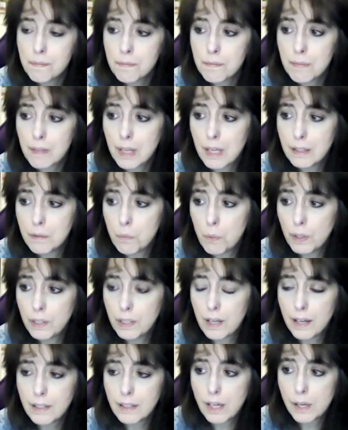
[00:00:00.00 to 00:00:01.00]
And then one
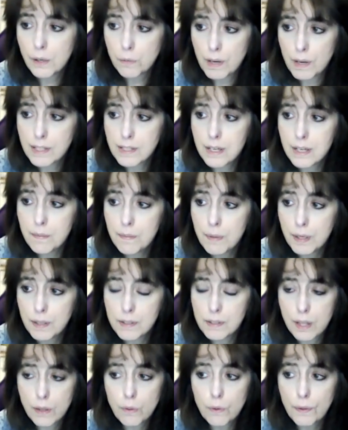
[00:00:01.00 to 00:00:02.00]
guy got arrested because they
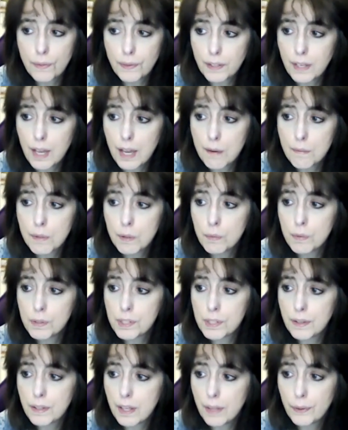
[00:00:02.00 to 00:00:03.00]
thought the camera was on
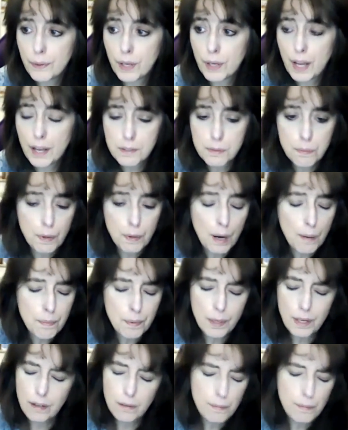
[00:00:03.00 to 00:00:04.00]
the other guy's property.
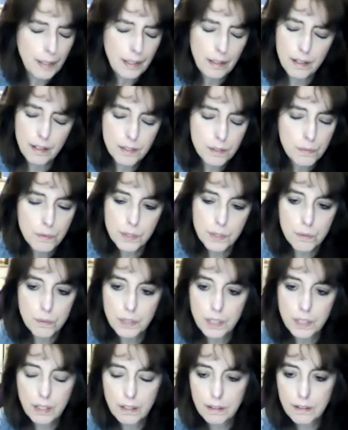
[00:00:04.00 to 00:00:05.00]
Oh my gosh, it was so
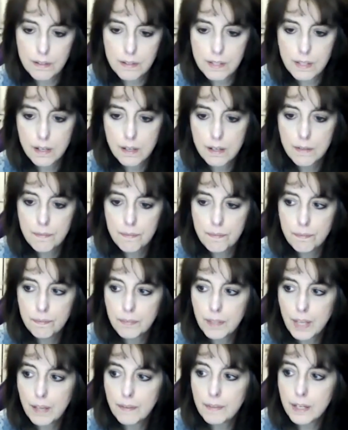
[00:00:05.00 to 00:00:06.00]
ridiculous.
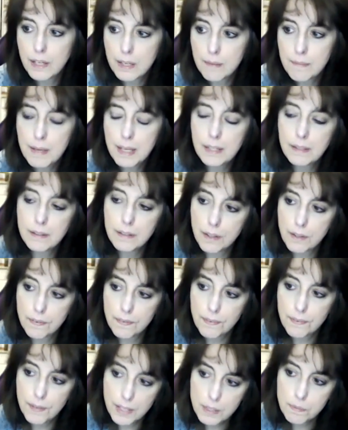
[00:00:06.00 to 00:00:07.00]
And then he made another
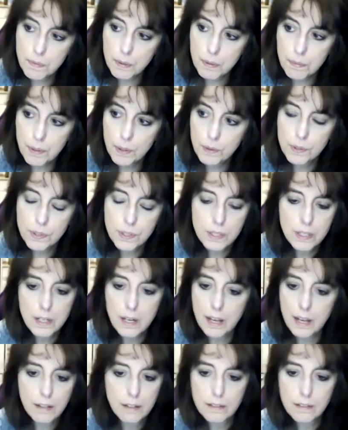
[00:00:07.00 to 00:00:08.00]
Facebook post
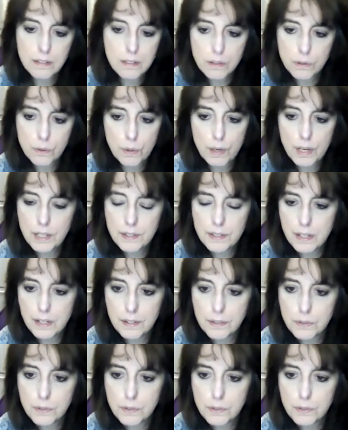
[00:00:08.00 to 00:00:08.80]
tonight. It's craziness.